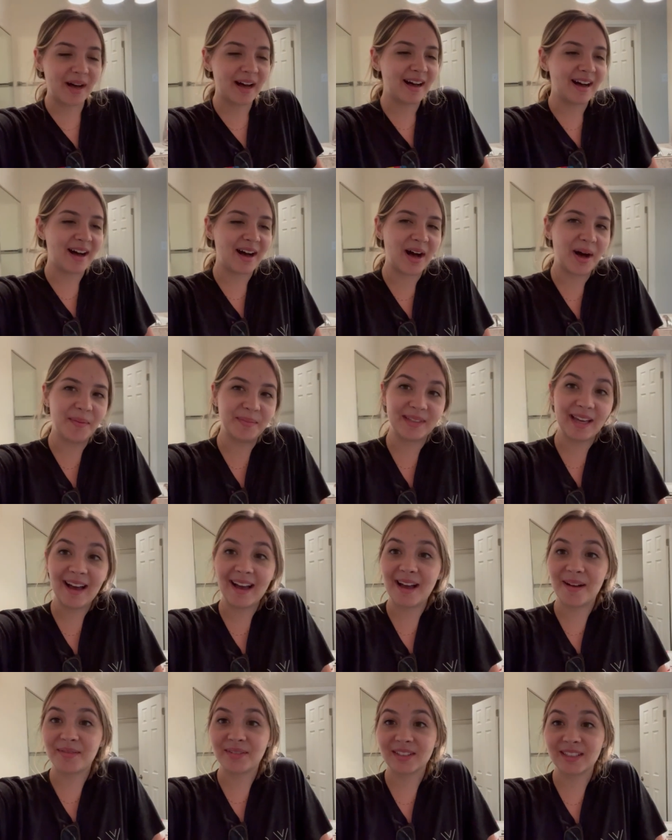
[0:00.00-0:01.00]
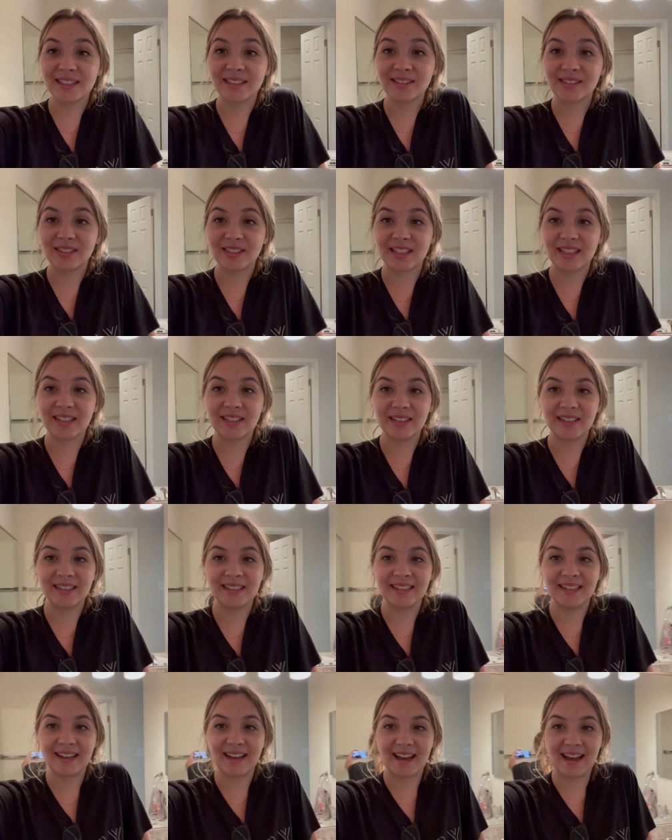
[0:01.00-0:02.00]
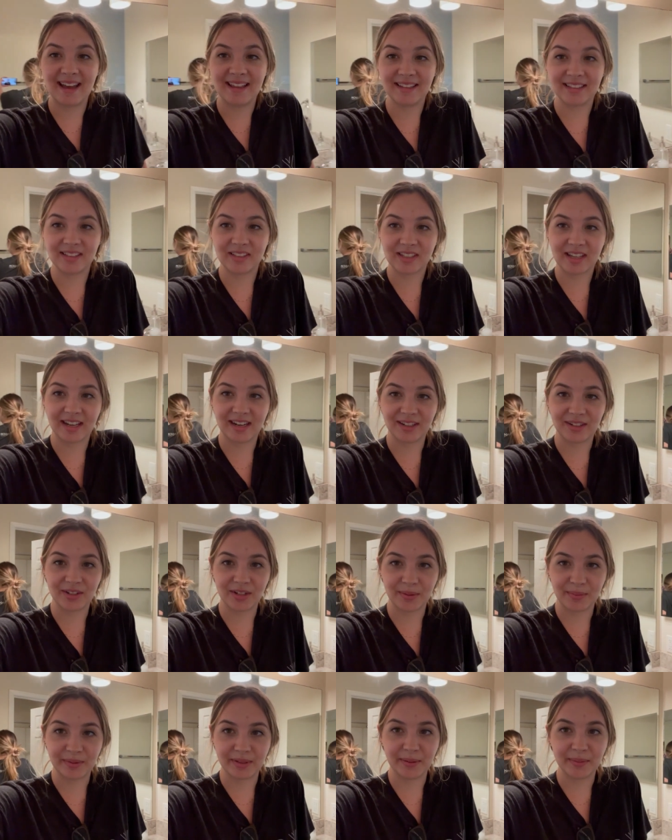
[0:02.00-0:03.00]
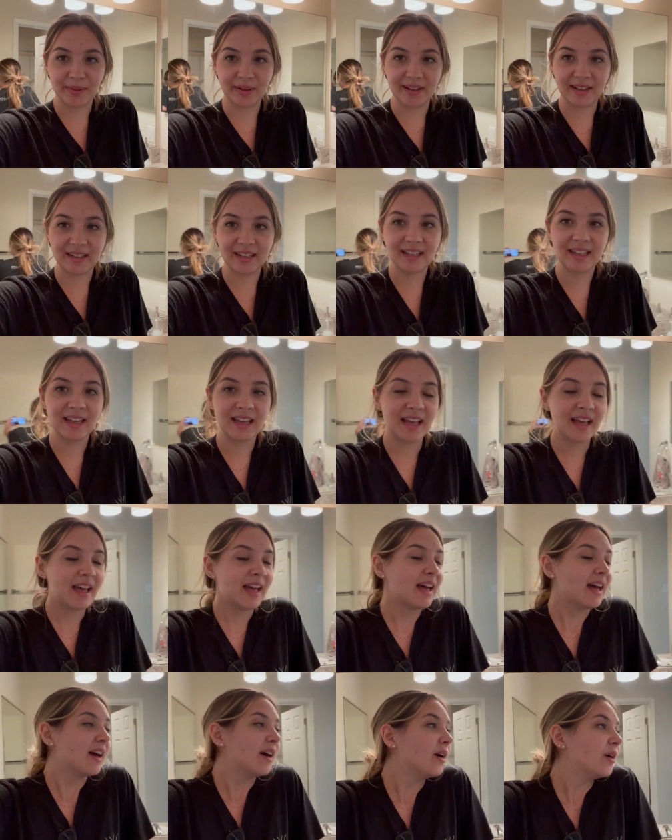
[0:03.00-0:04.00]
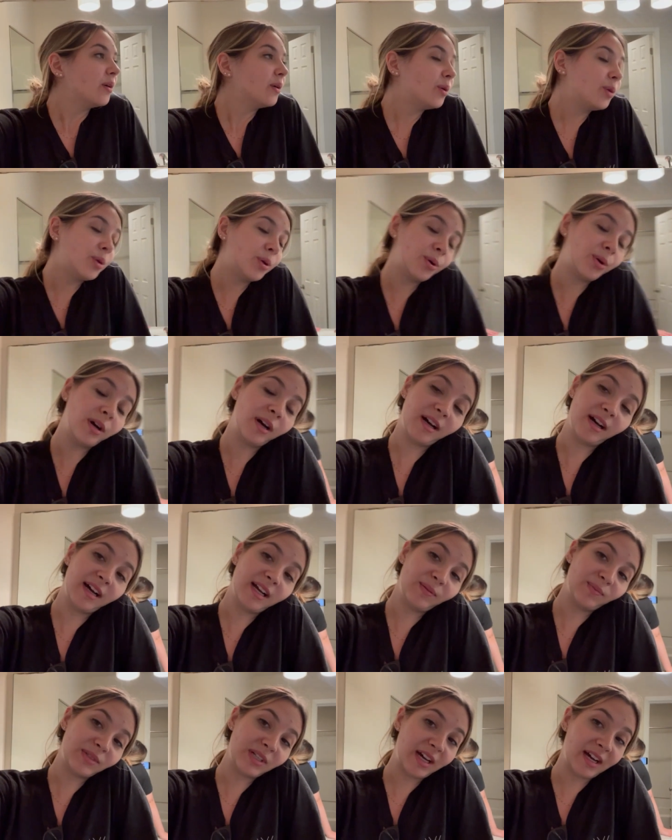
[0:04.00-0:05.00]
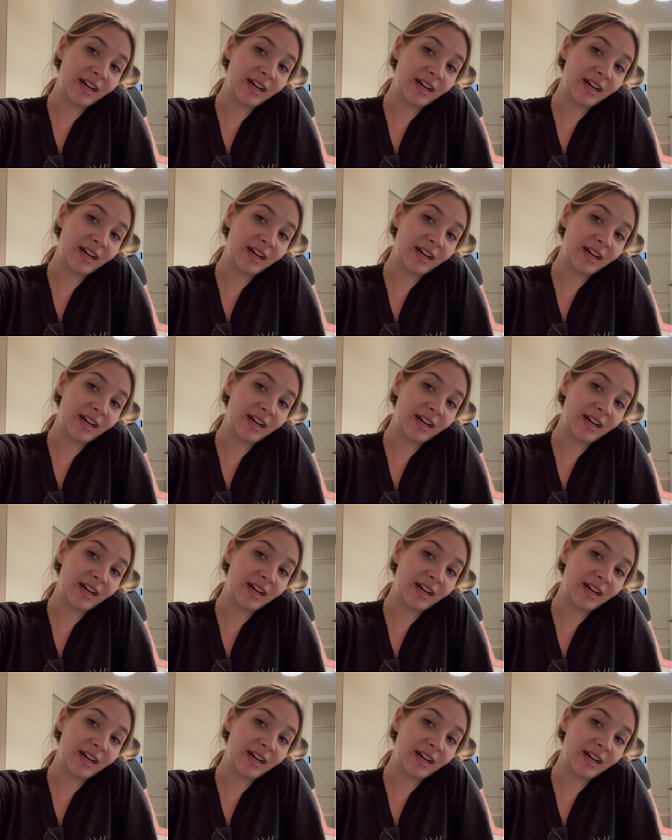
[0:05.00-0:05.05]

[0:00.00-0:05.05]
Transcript: but yeah, everything is looking good, and it's kind of trippy, but I'm